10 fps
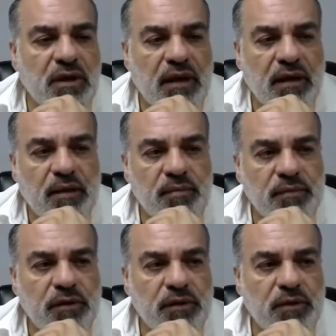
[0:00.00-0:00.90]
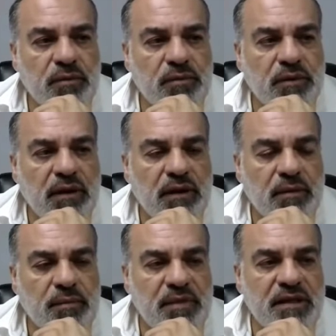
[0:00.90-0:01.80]

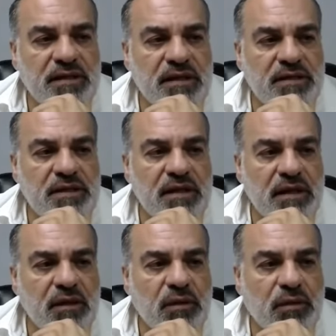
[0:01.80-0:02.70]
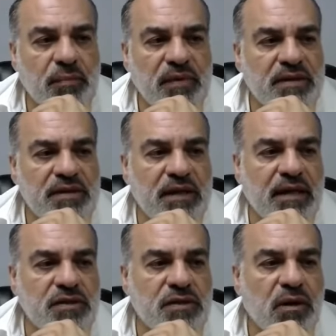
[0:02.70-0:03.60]
PTSD or
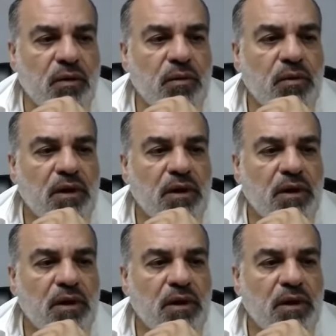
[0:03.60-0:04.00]
PTS, so